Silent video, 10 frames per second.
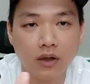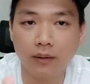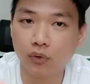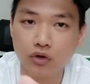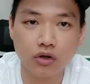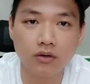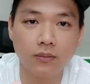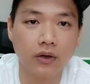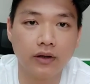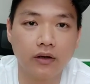I'm not sure
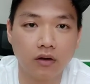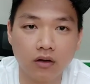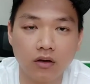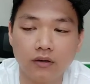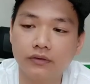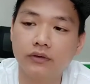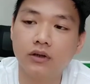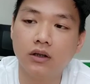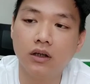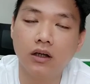about the knockoff,
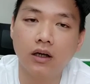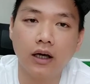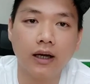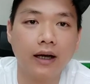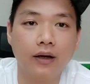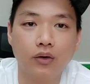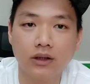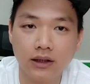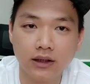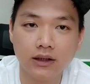and I don't
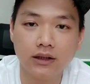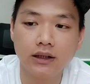think